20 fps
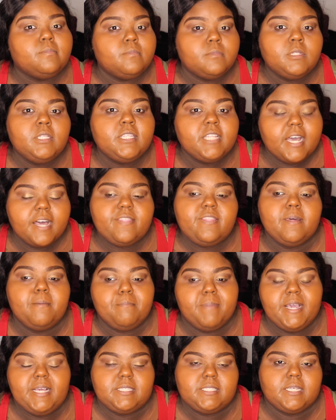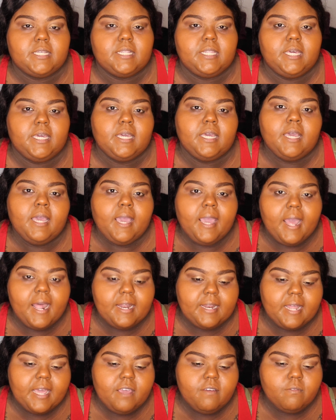nothing basically,
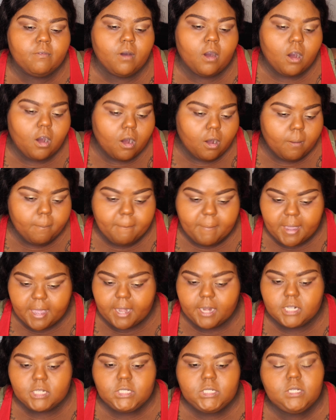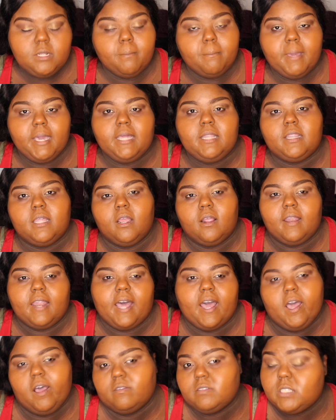and they all managed to make their
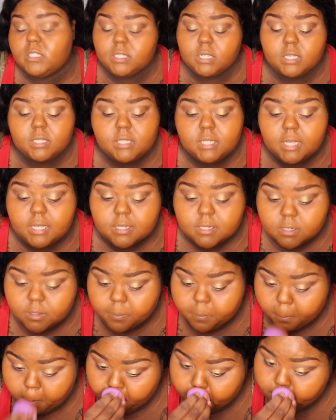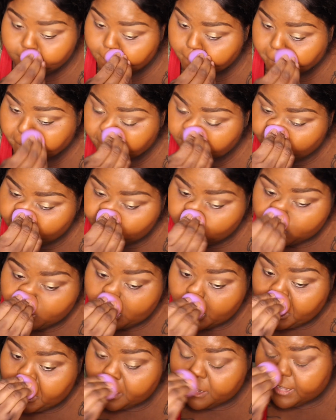lives a success.
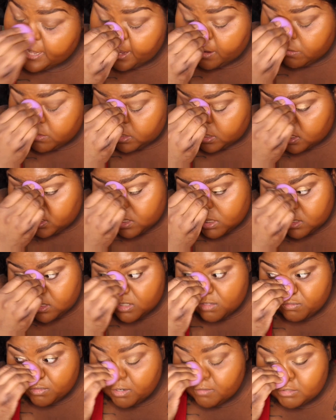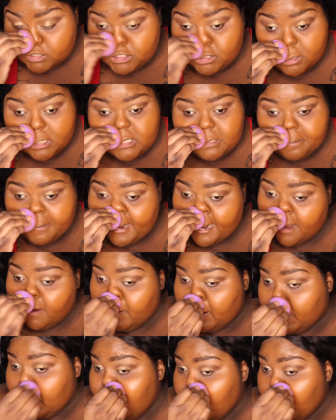That was what was so inspiring.